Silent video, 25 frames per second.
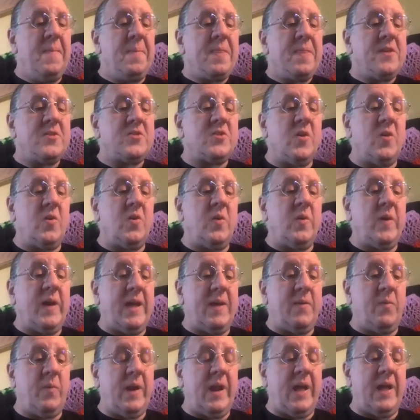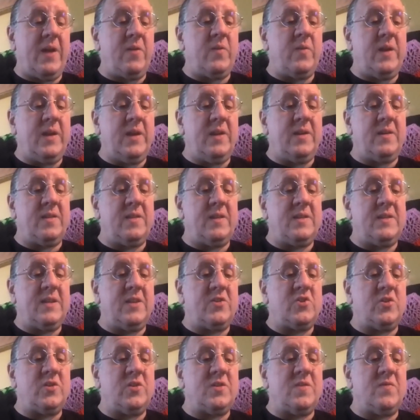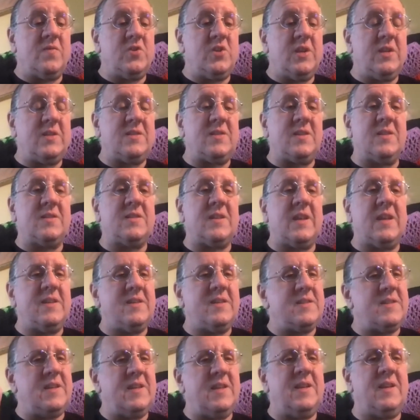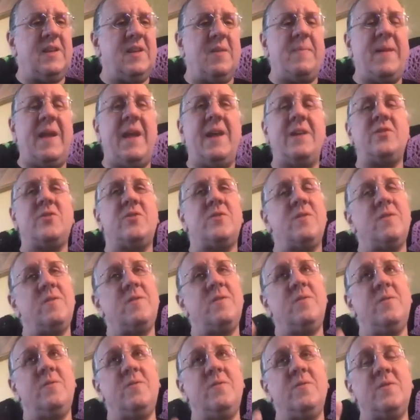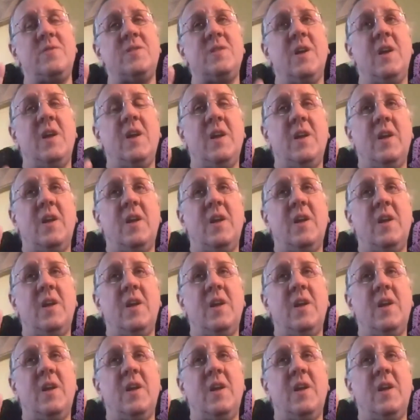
So when I read the teachings of Jesus, I see a master who's